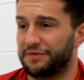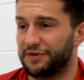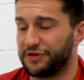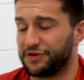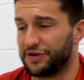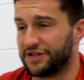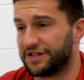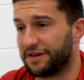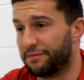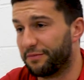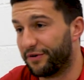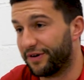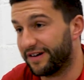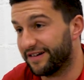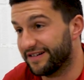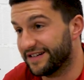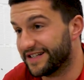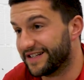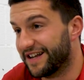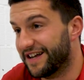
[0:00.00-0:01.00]
So some
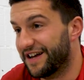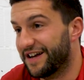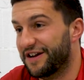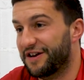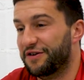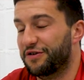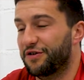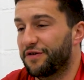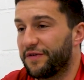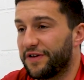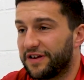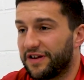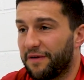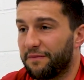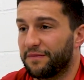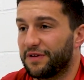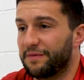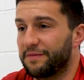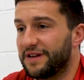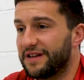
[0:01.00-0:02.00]
players, if they
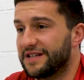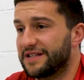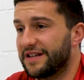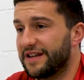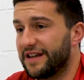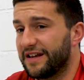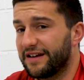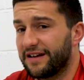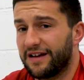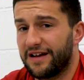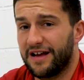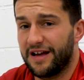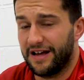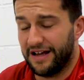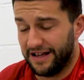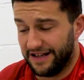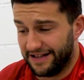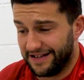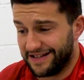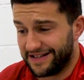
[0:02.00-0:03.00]
come to me saying
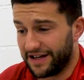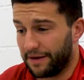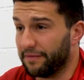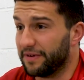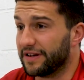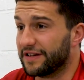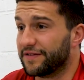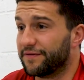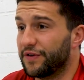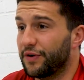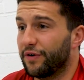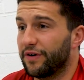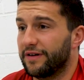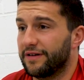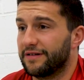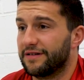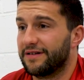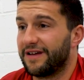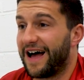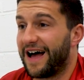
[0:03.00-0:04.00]
something's feeling